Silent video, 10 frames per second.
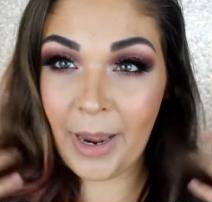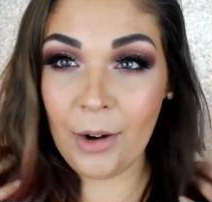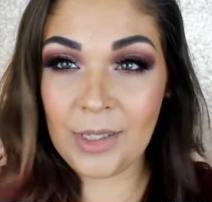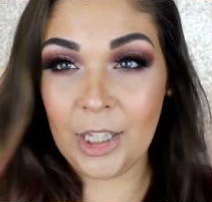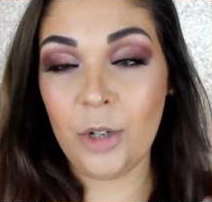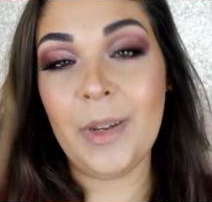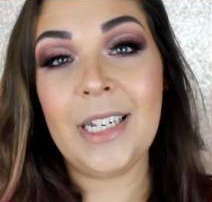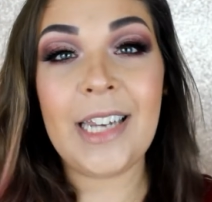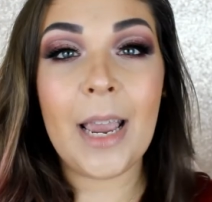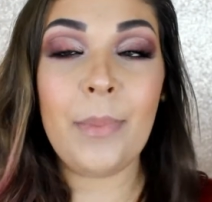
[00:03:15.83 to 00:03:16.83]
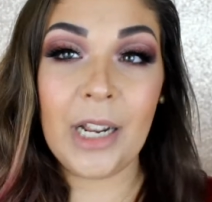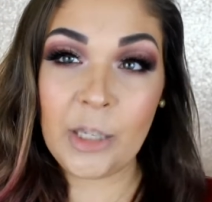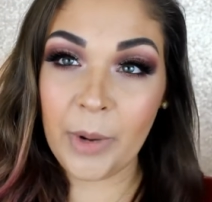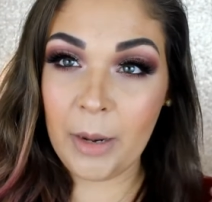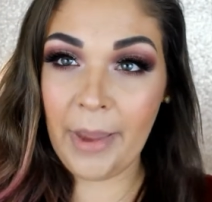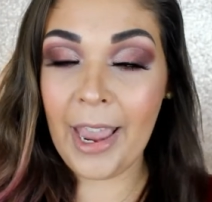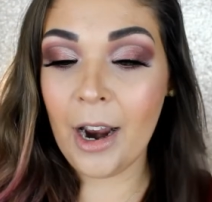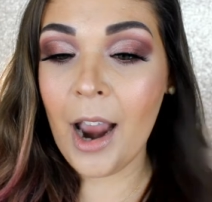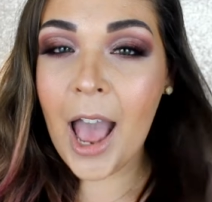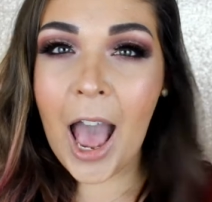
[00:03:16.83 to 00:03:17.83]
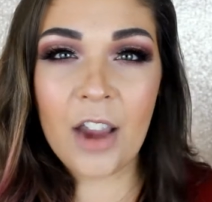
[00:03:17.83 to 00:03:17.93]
my hair was a little bit damp and I'd spray it in my hair.